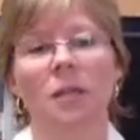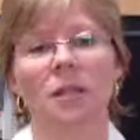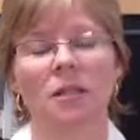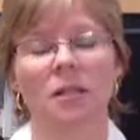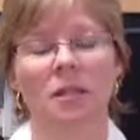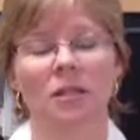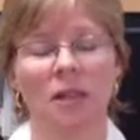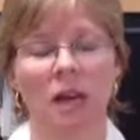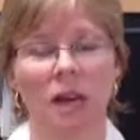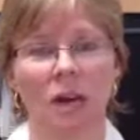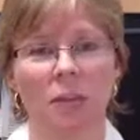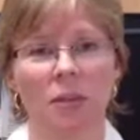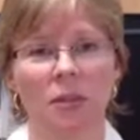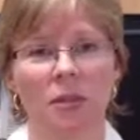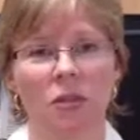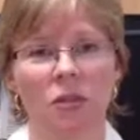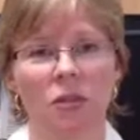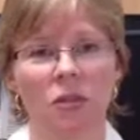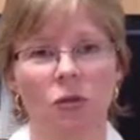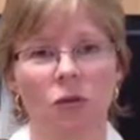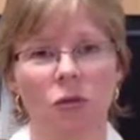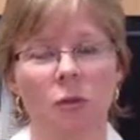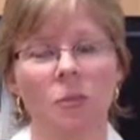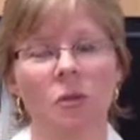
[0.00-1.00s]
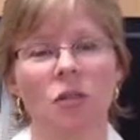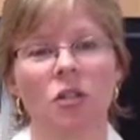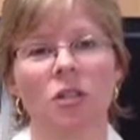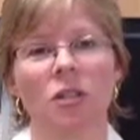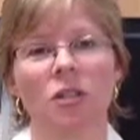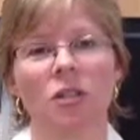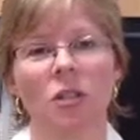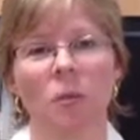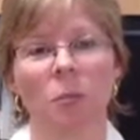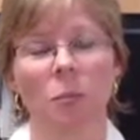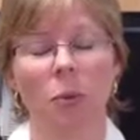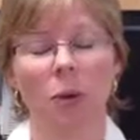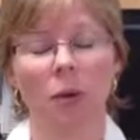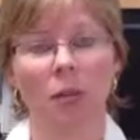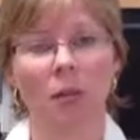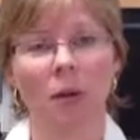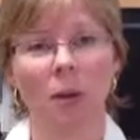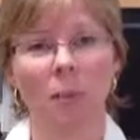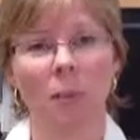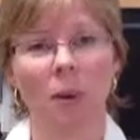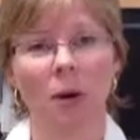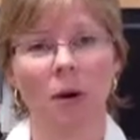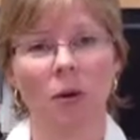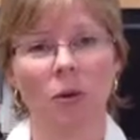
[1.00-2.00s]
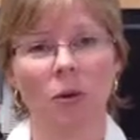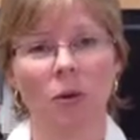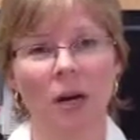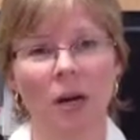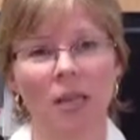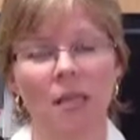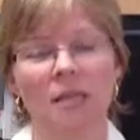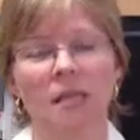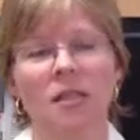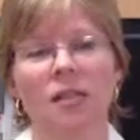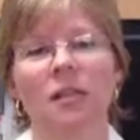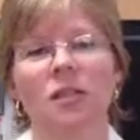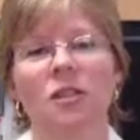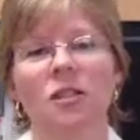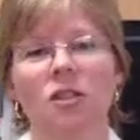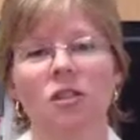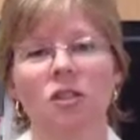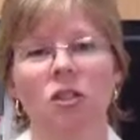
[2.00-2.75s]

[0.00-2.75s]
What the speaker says: to type a description, to put it up on Craigslist,